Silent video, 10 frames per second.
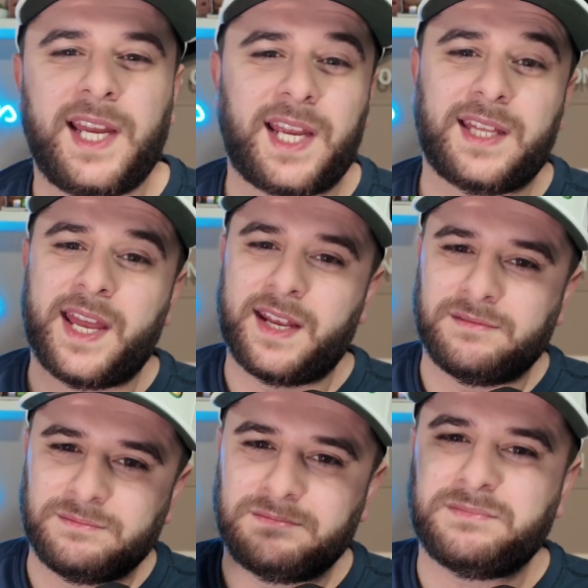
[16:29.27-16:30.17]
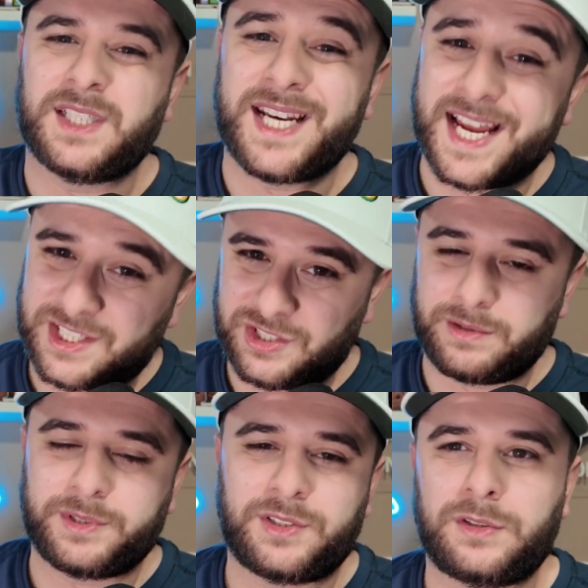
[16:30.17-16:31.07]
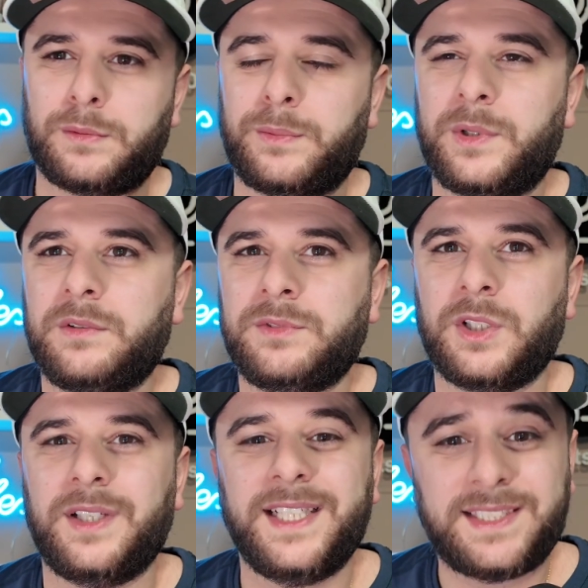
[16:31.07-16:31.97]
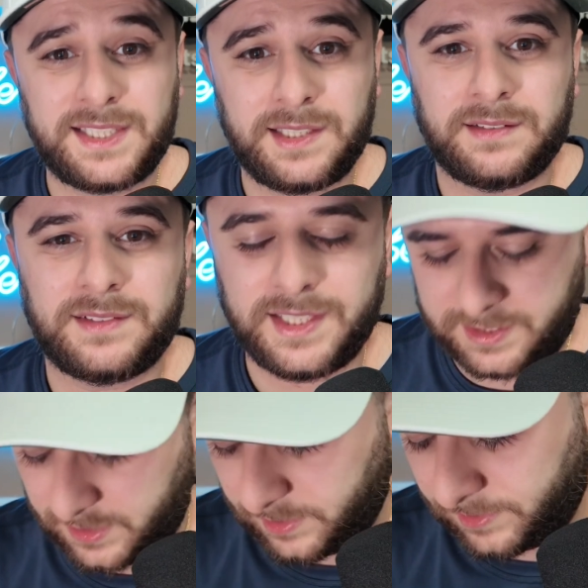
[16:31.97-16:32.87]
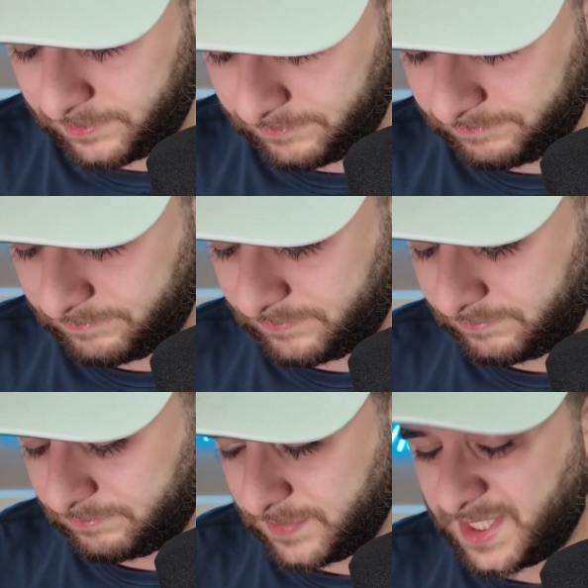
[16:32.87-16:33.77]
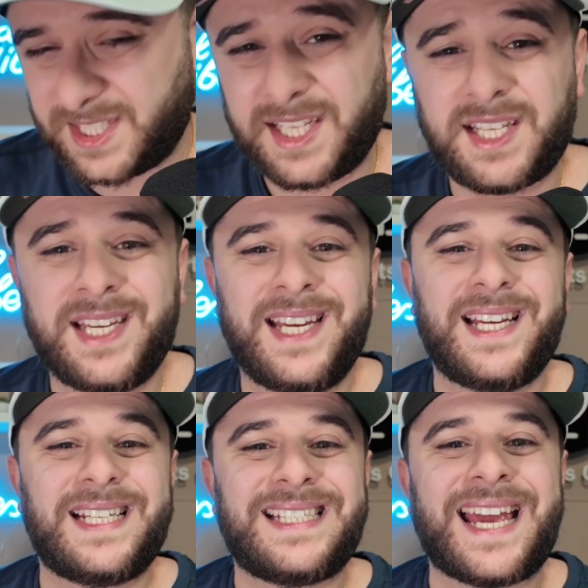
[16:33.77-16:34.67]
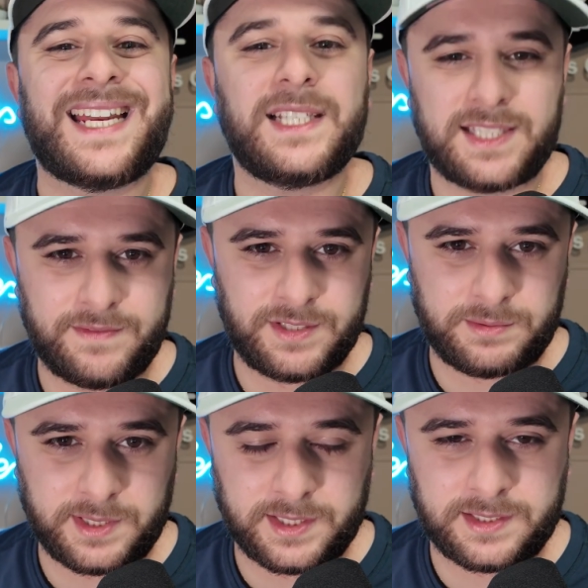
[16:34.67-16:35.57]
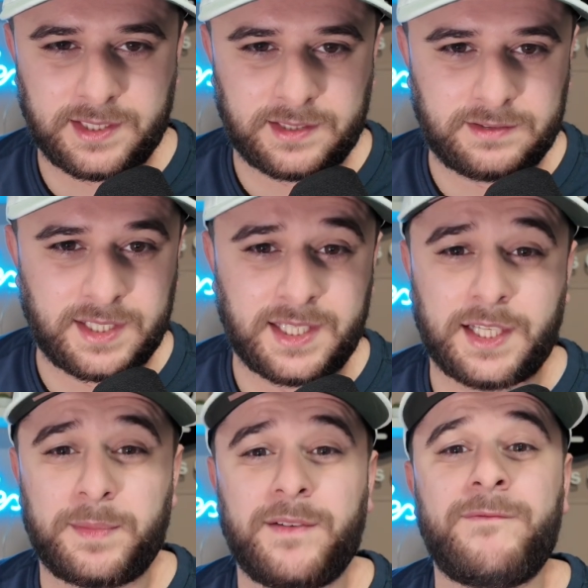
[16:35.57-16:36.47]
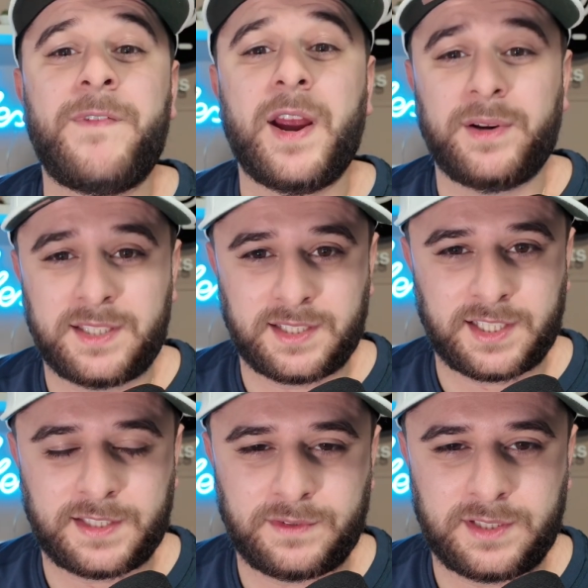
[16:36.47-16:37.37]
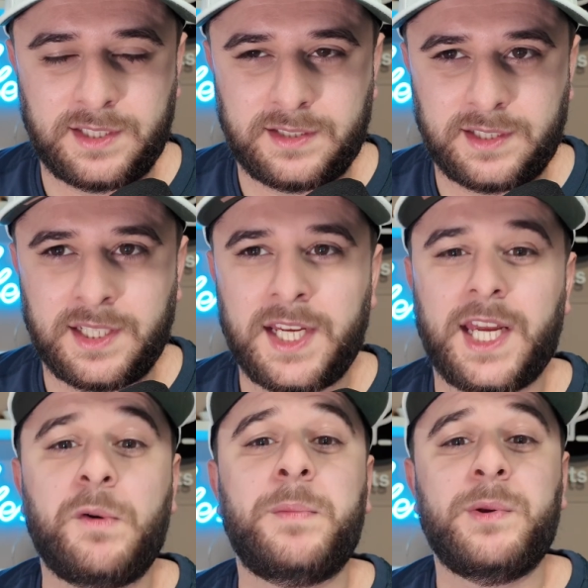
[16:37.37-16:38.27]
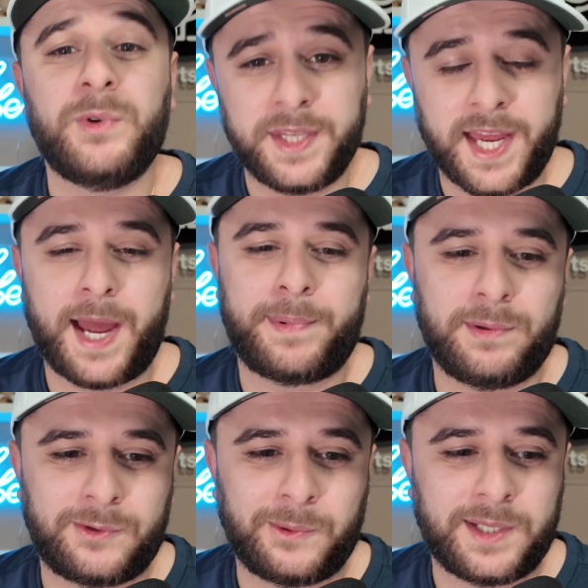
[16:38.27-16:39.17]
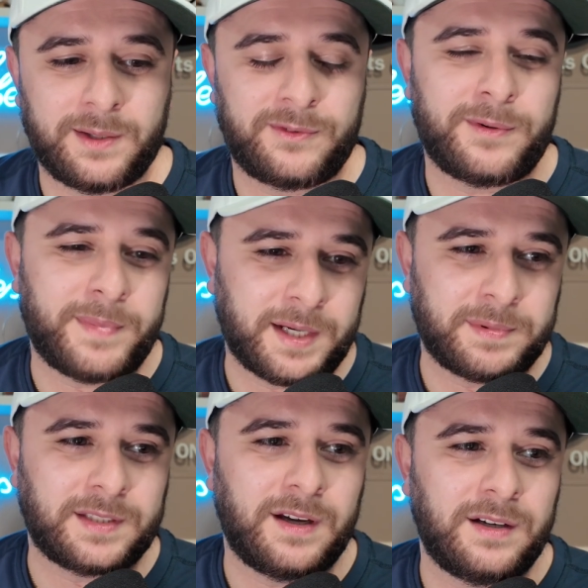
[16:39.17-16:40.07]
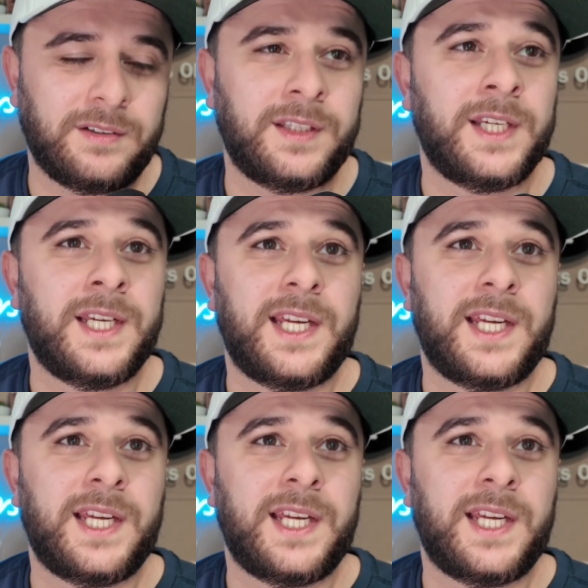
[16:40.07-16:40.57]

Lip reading: And then the next year was the Super Bowl. So let's see. This year, I think 10-7 is realistic. I think it'd be a very successful season. We'll be really happy with what we get from Mike McDonald.